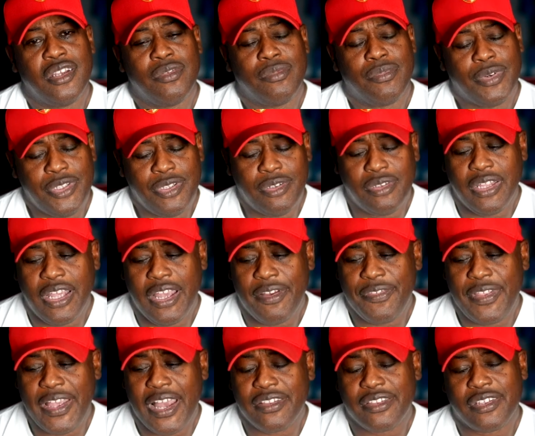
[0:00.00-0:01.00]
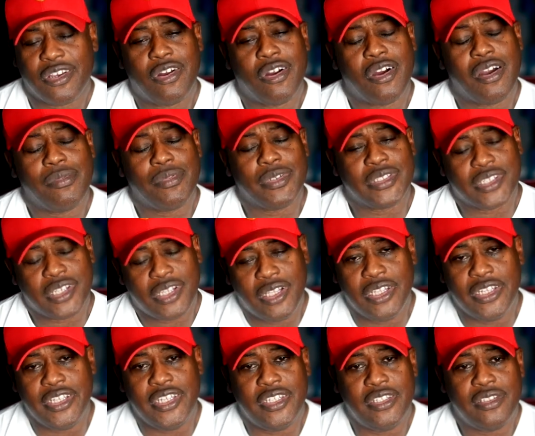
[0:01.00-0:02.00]
when you left out, the car was
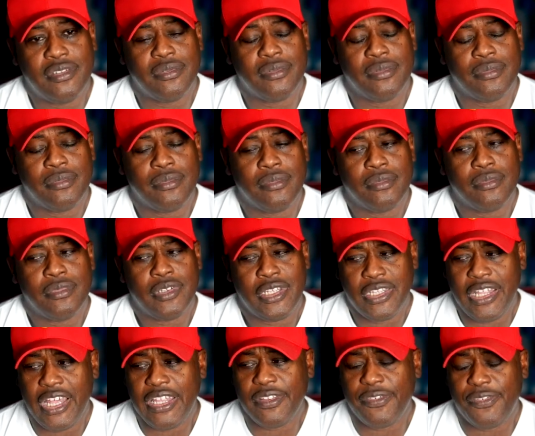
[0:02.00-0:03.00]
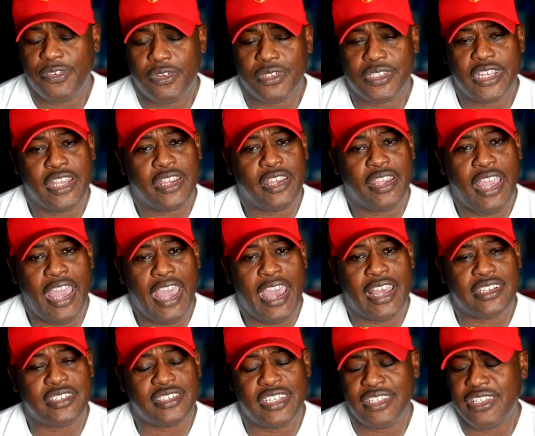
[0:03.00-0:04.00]
clean. You didn't have a full tank of
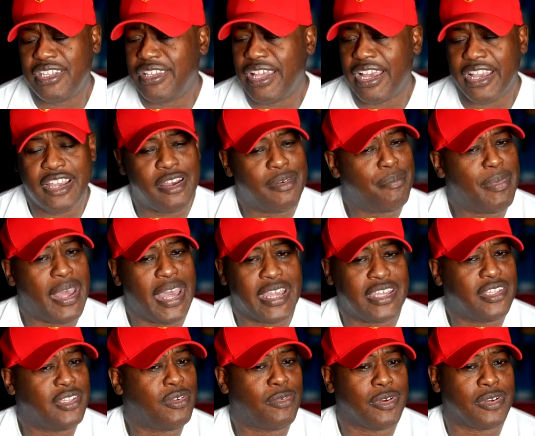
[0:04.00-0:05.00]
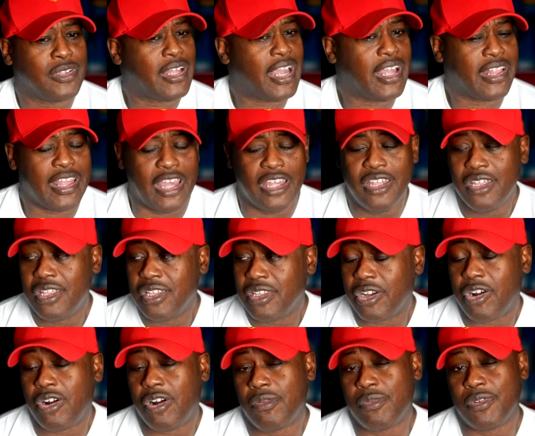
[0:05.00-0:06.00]
gas. It did not come back anywhere like that.
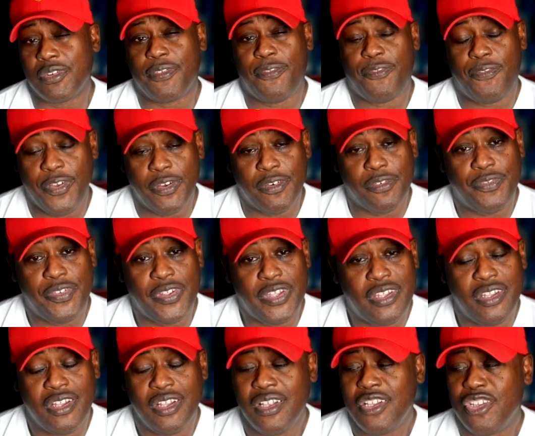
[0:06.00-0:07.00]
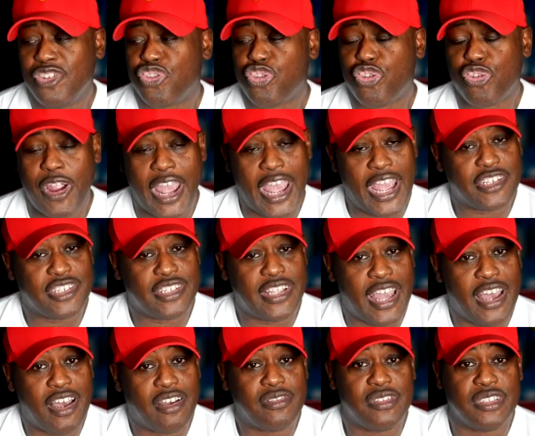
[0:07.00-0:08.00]
The car was filthy, trashed
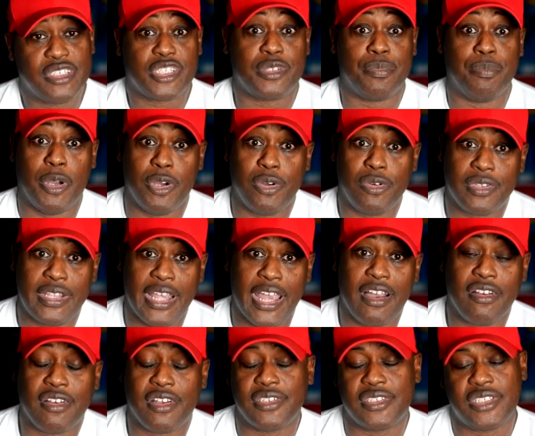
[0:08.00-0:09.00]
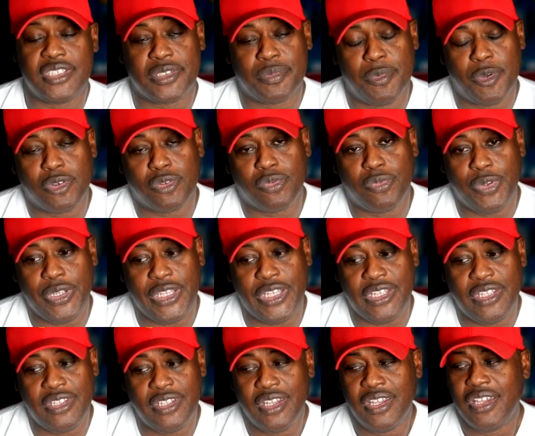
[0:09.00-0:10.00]
out, smoked out because he smoked
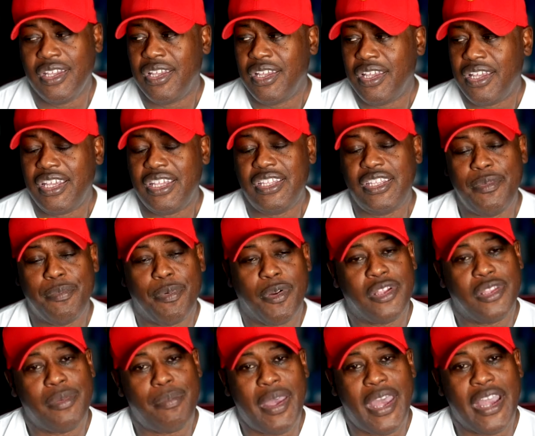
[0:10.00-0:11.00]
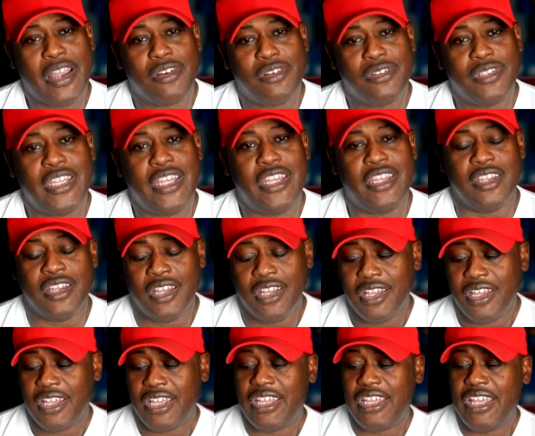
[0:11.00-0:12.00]
weed, and he brought it back on E.
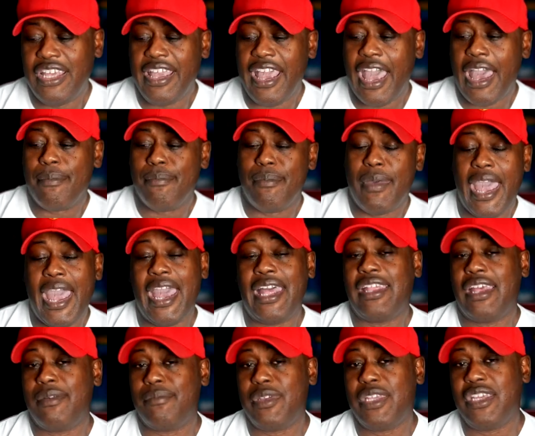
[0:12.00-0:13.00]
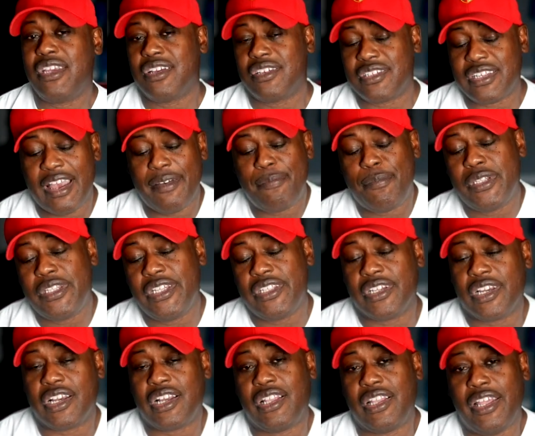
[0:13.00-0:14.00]
And he got mad at me because I put in
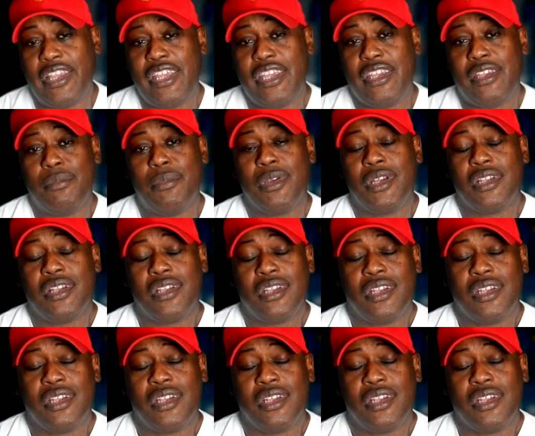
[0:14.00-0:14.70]
a claim